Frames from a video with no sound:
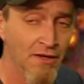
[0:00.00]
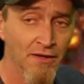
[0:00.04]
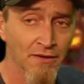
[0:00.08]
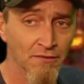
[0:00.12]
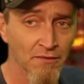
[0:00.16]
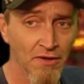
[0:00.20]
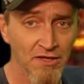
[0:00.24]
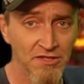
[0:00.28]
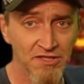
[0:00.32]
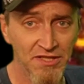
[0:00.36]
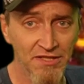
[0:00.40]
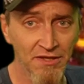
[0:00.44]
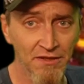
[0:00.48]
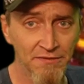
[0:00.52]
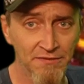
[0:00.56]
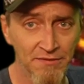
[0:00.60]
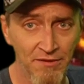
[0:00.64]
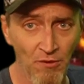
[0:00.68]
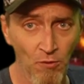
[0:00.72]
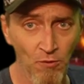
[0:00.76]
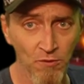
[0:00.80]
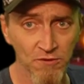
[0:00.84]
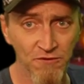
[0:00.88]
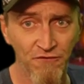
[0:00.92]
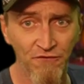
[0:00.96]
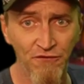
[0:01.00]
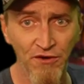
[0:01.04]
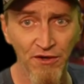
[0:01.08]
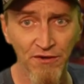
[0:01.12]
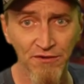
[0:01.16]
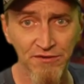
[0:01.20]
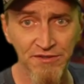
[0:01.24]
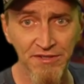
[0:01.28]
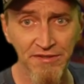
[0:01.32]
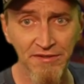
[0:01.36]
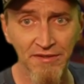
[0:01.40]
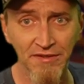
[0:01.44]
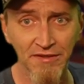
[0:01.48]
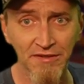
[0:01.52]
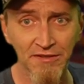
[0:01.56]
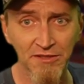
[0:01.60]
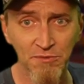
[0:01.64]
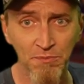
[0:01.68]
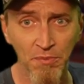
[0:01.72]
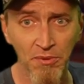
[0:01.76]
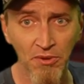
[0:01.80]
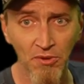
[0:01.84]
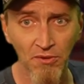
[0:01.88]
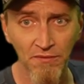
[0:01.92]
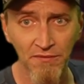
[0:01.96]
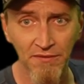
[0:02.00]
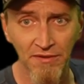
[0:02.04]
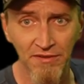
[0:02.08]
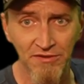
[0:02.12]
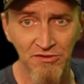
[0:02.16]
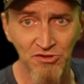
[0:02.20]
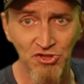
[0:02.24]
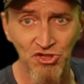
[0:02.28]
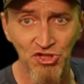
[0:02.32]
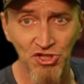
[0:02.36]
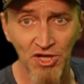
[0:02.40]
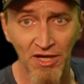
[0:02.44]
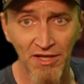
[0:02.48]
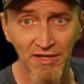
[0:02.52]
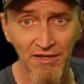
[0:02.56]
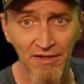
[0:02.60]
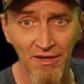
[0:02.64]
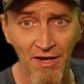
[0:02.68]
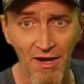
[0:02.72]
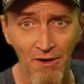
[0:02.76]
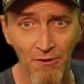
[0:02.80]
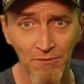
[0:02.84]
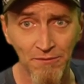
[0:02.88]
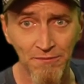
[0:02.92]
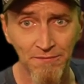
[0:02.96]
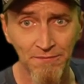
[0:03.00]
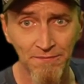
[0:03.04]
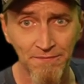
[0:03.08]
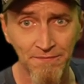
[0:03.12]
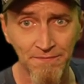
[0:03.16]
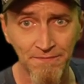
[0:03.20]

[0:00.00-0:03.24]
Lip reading: let's get those figures into this build and check it out.